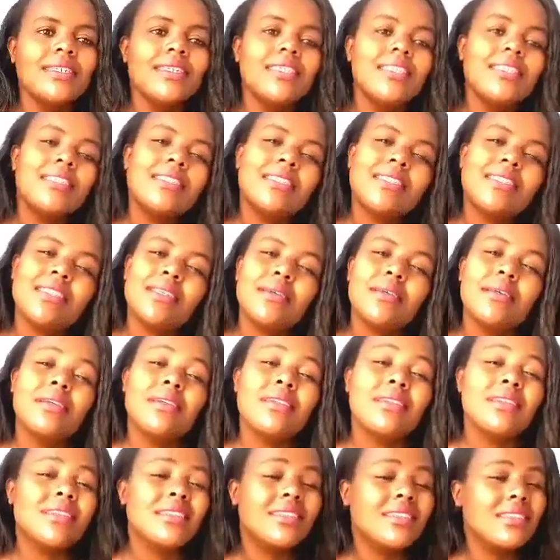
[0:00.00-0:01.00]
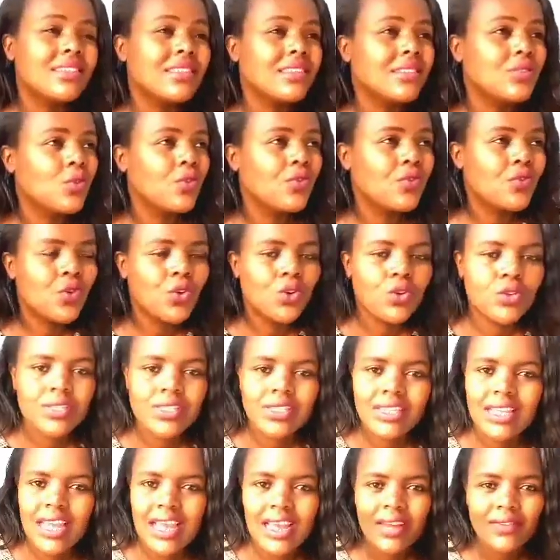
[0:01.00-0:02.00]
it's, of course
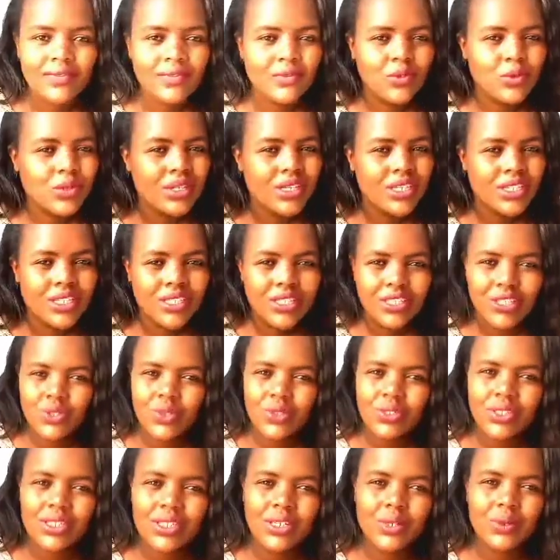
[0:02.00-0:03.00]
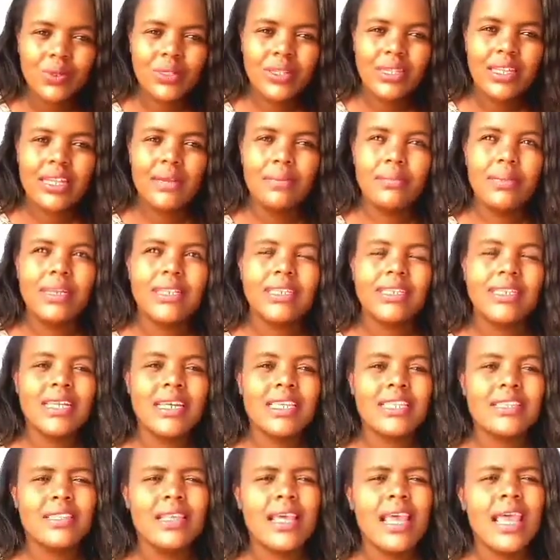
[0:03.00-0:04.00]
they have good intentions and all that, but
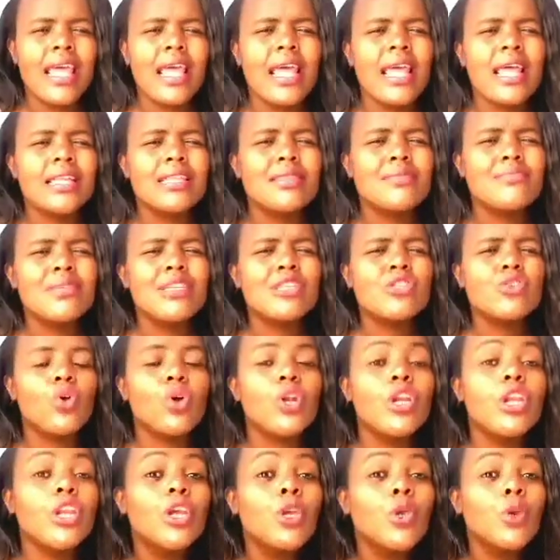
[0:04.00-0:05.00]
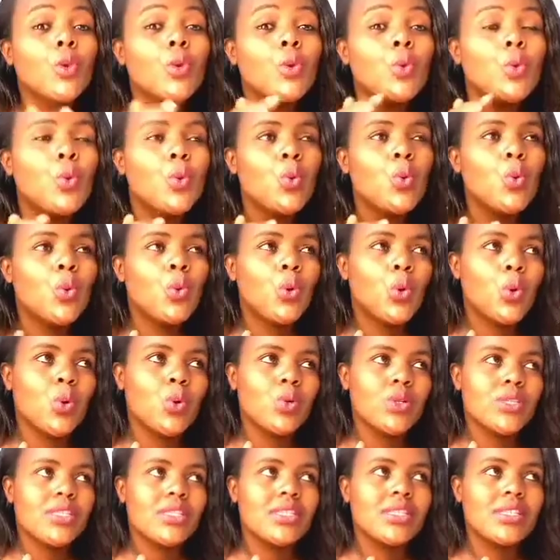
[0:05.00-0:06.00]
trust, it's only you who
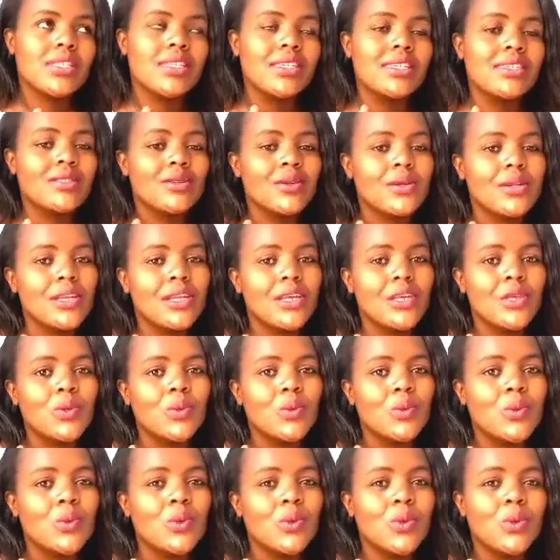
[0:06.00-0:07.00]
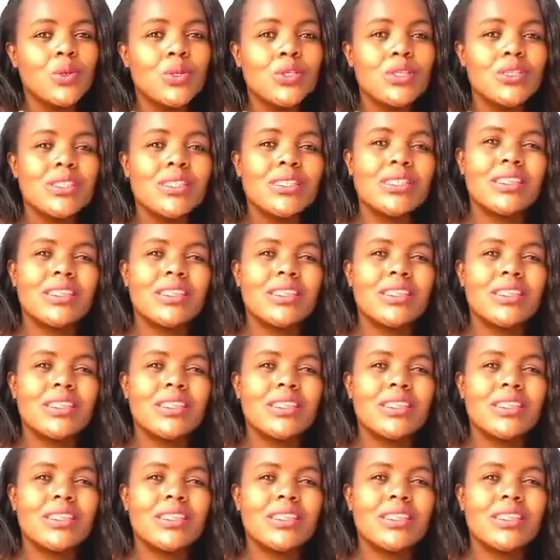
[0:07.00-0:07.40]
knows. It's only you who knows,